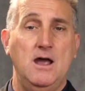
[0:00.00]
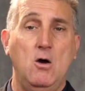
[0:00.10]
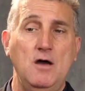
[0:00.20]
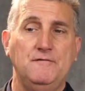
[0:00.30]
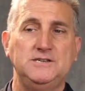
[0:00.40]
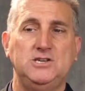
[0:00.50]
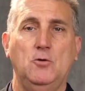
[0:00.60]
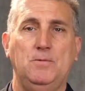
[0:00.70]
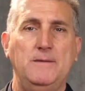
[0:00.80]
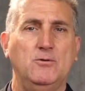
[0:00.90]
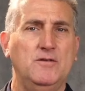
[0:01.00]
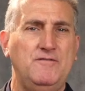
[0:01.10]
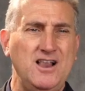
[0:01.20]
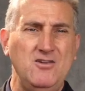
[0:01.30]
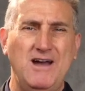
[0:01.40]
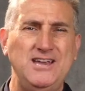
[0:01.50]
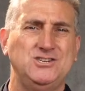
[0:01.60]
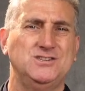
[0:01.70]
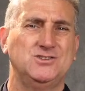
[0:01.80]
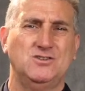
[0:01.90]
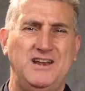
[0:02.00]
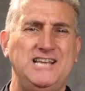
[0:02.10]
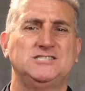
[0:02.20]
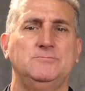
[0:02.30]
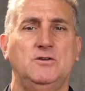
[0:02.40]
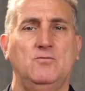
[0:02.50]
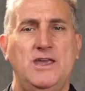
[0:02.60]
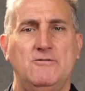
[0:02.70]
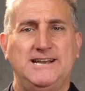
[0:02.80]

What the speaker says: Now, I often tell people the valuation is sort of an estimate of where